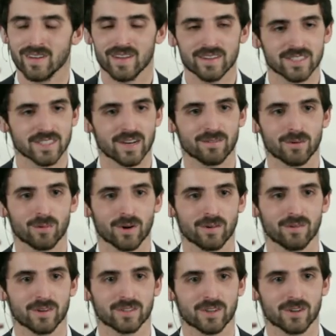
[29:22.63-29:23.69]
each and every
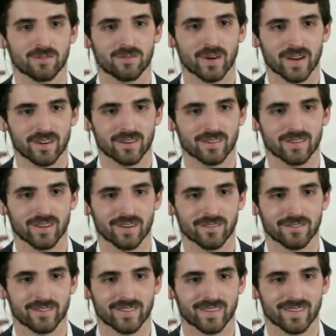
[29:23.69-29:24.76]
one of us could find
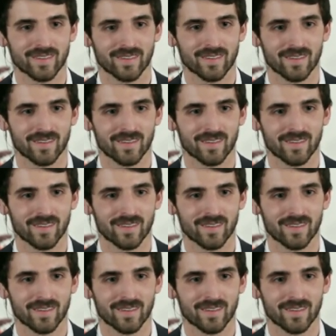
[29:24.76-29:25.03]
ourselves.